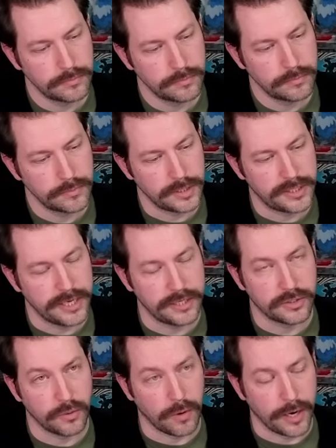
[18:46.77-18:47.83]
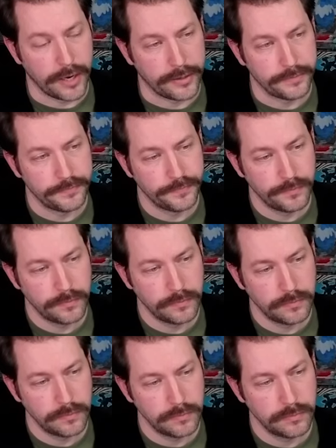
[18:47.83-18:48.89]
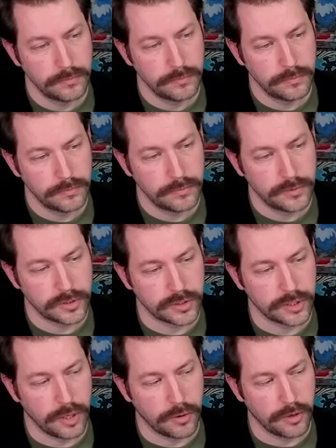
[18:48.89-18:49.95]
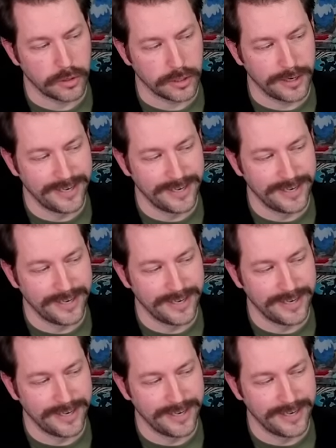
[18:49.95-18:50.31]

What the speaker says: It takes a while. It's a slow cooker.